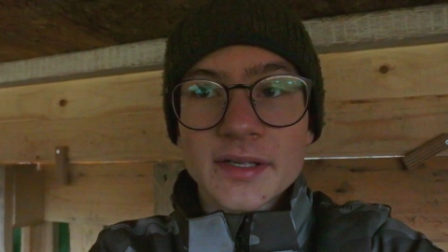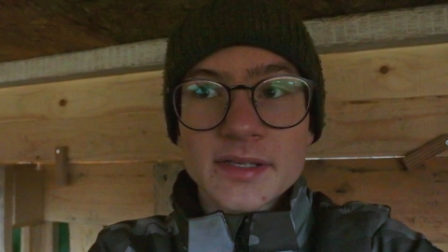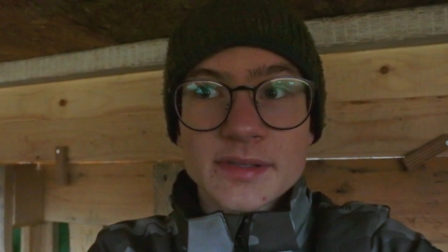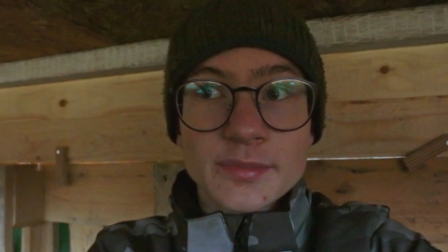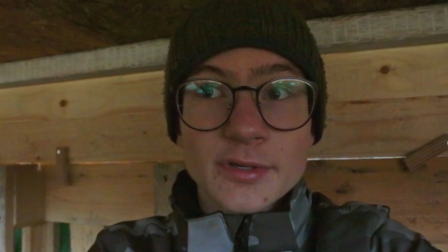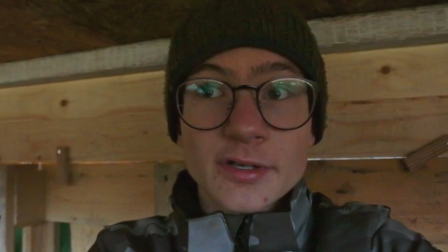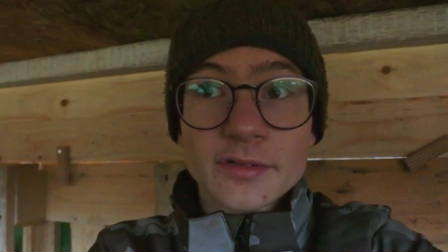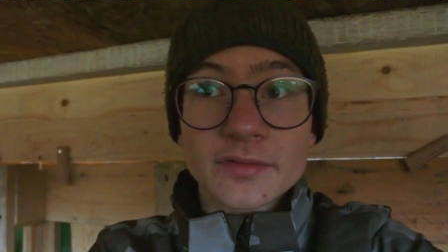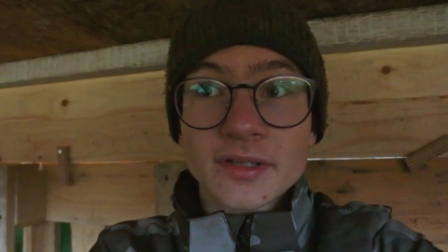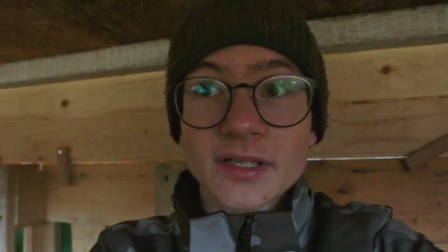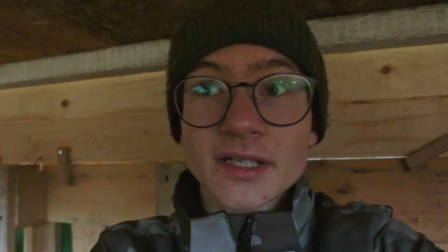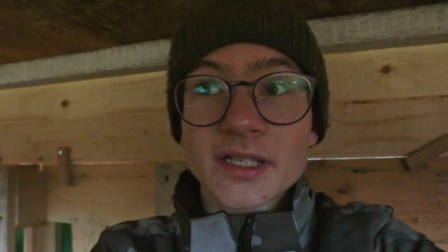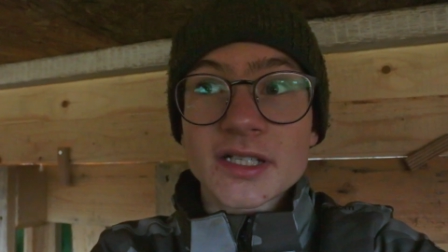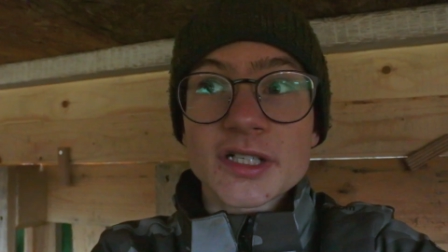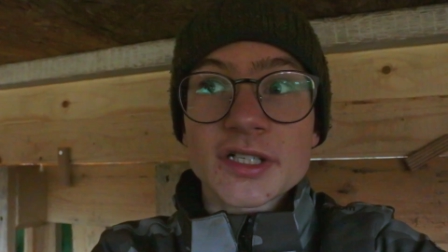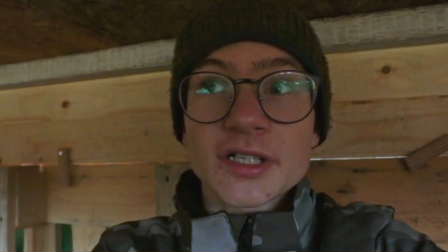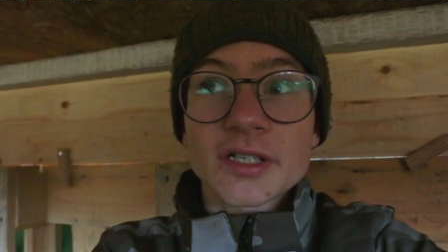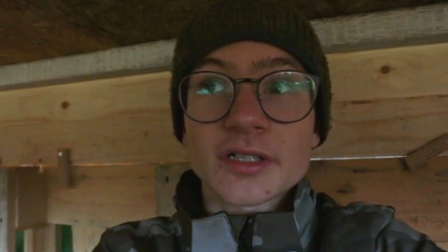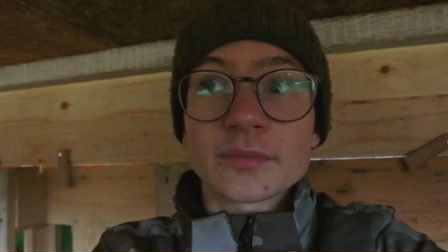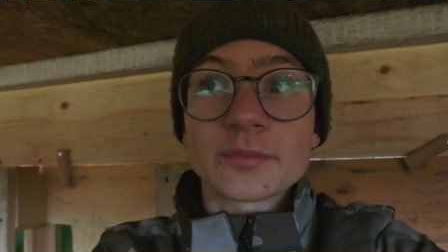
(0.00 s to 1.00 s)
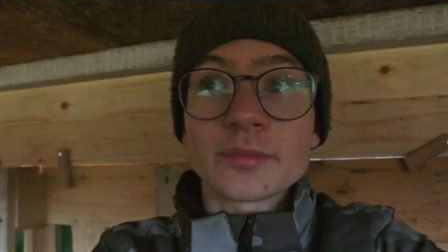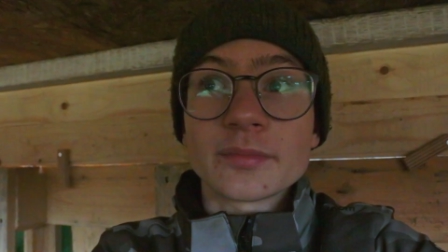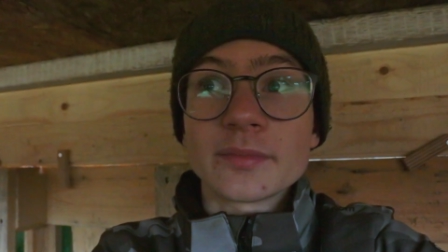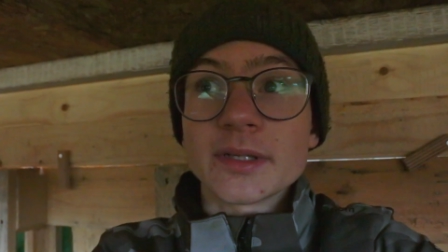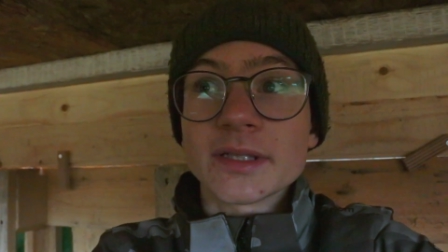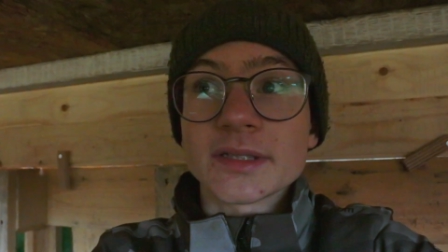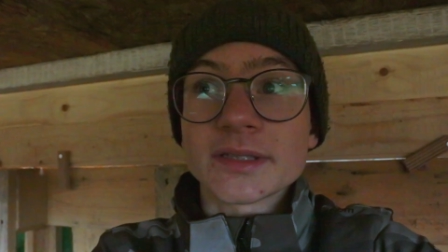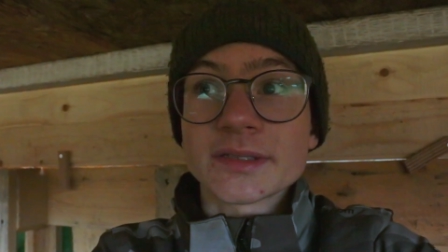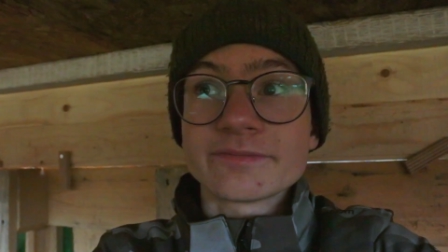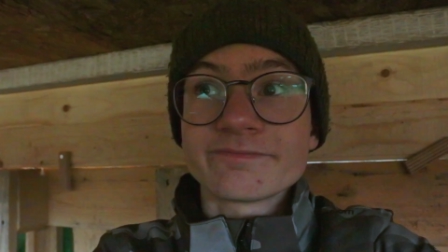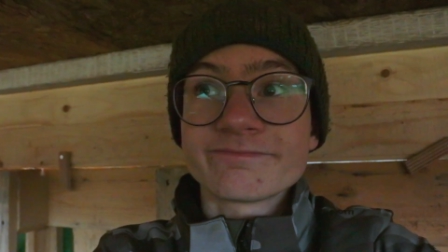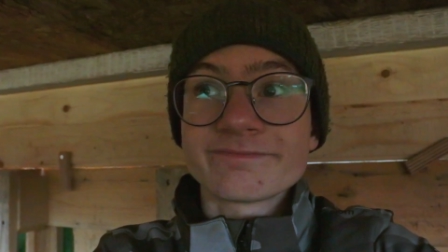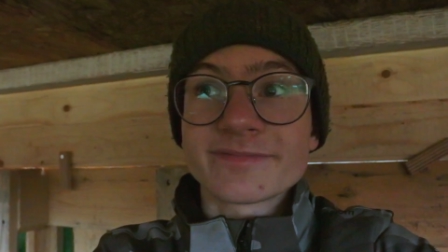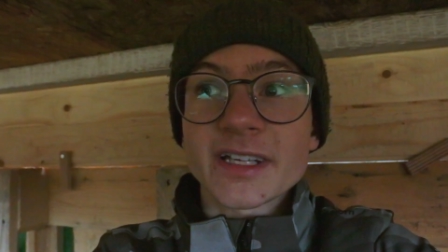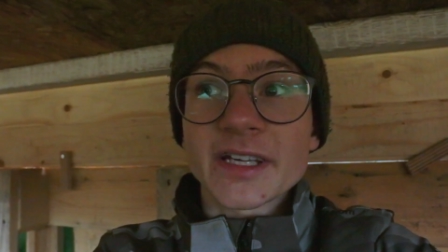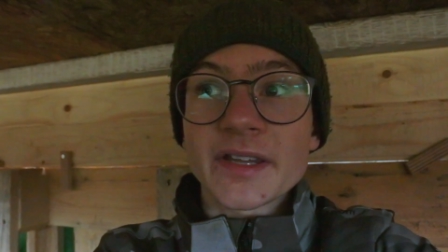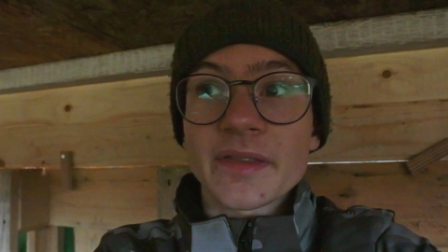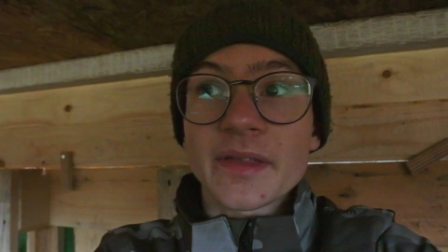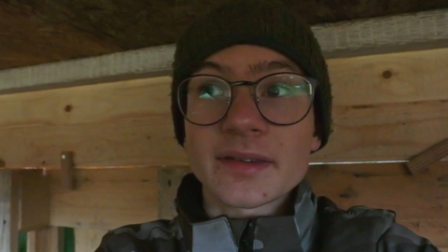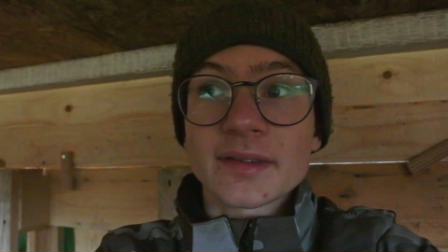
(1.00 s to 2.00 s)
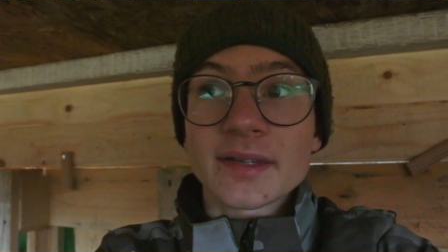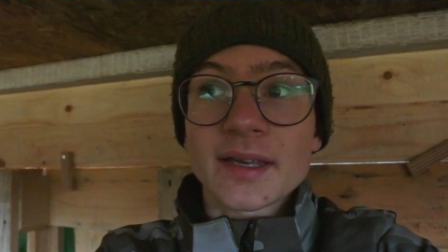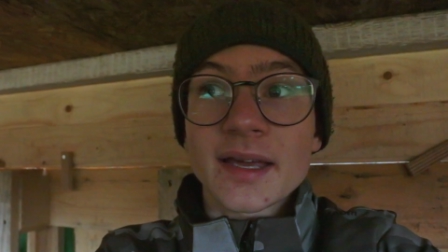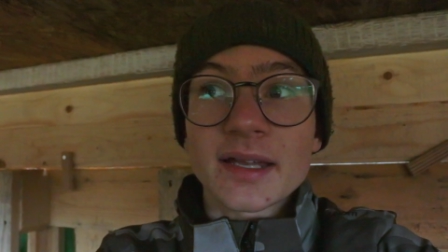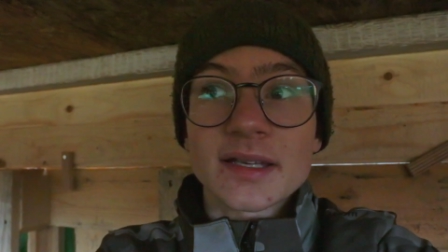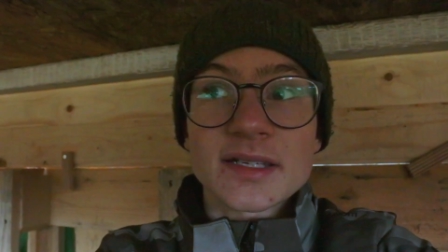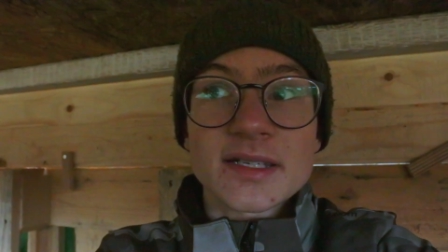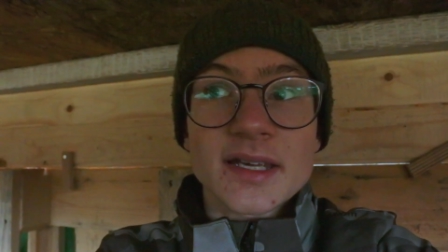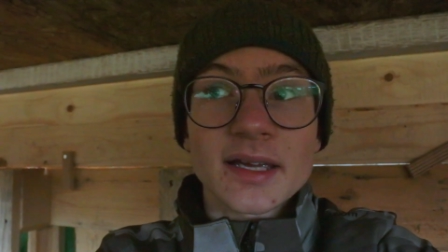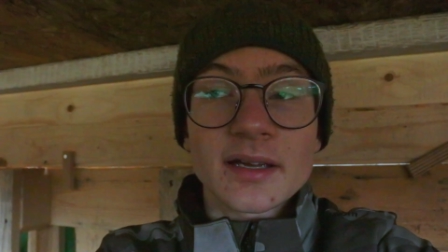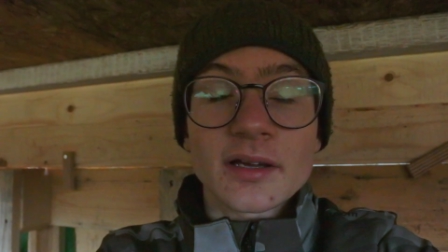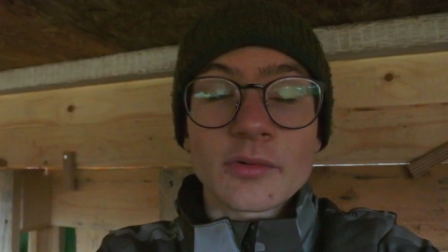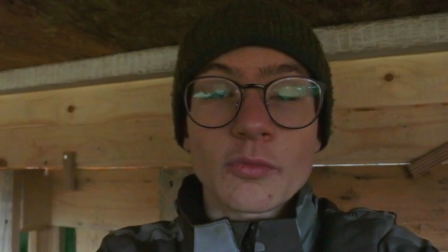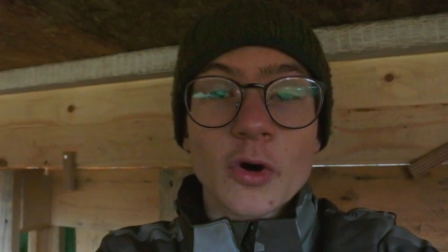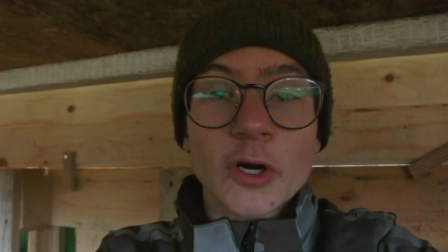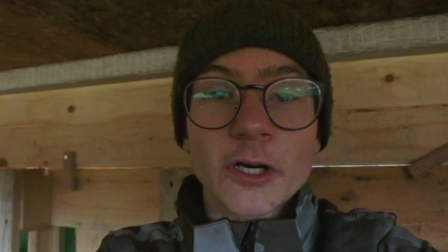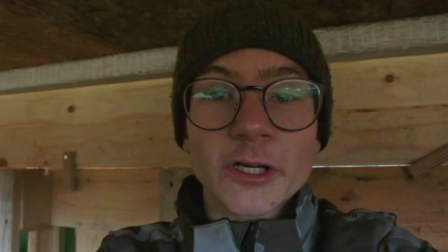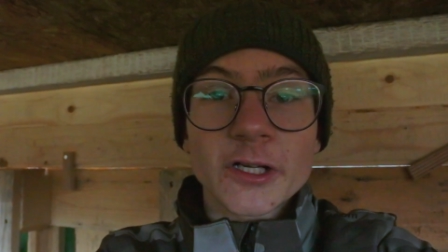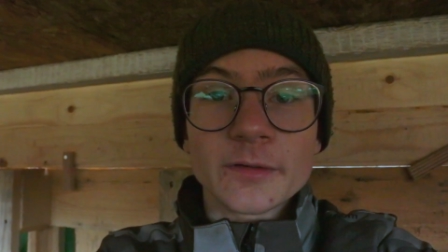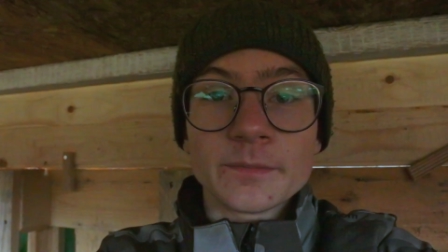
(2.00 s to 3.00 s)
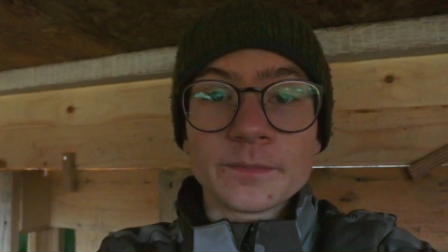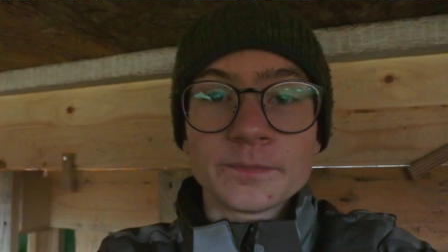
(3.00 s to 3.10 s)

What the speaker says: it's perfectly sharp, but yeah, that can take a while.